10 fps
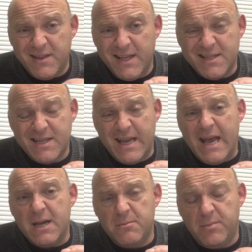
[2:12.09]
this
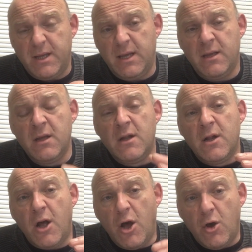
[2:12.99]
can be
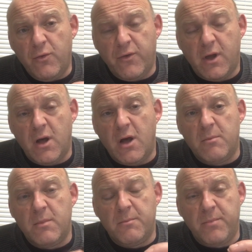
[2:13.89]

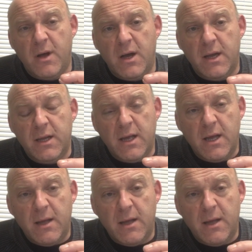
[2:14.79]
overcome by